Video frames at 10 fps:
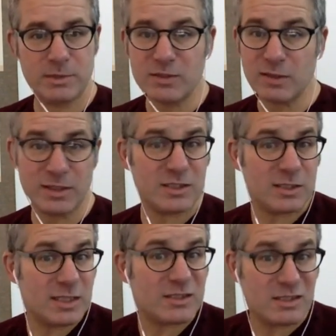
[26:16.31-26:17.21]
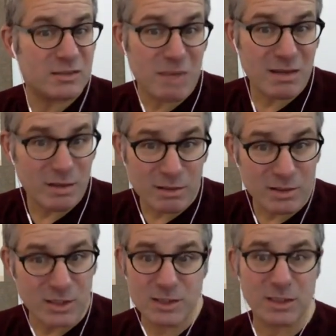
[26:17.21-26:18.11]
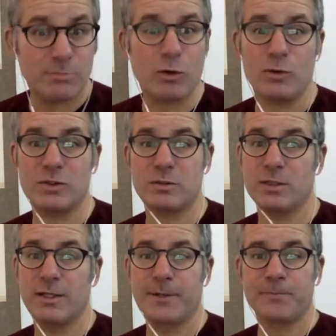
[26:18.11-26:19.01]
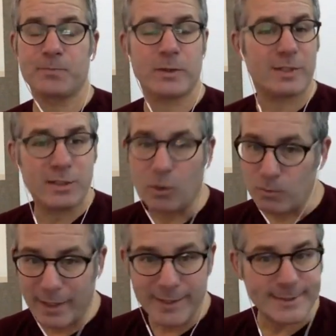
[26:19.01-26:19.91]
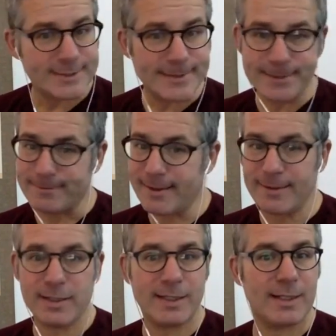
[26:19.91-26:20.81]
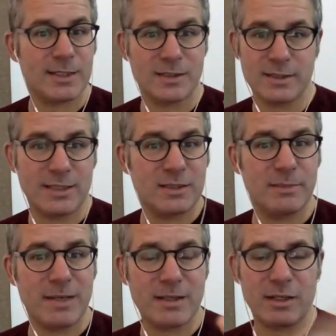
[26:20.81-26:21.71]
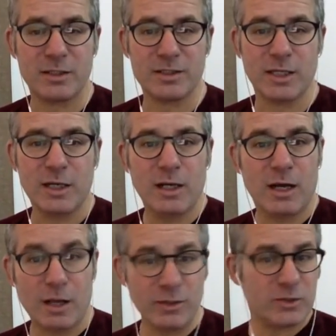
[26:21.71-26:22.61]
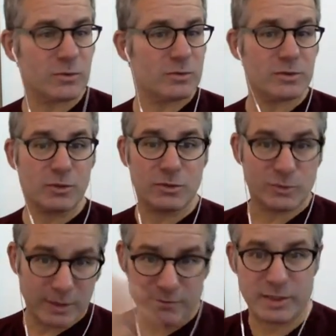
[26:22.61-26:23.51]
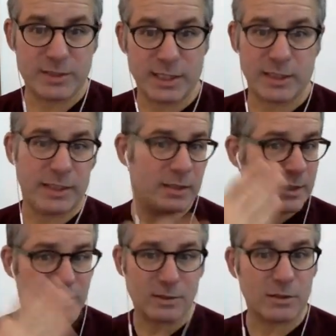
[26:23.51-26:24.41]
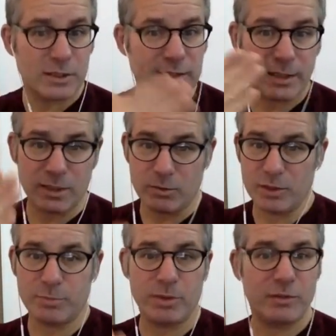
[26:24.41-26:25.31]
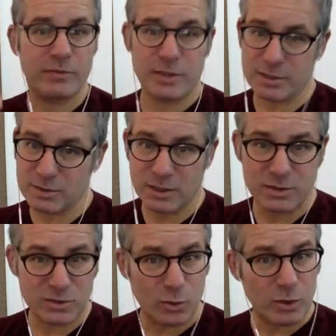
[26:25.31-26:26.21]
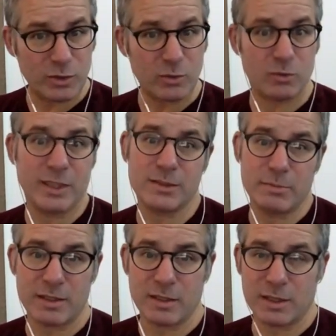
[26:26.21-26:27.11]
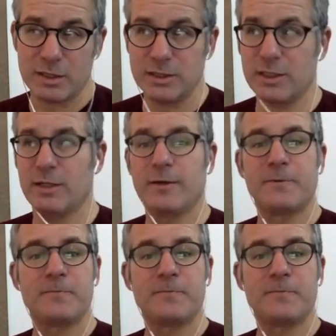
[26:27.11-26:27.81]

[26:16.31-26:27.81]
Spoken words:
And that's fine. It's a methodology. It's an approach. It's like, no, just get right into the connection. That's in a methodology. Other schools go straight for the technique. Let's learn the technique where you put your feet. And that's totally cool. That's a methodology.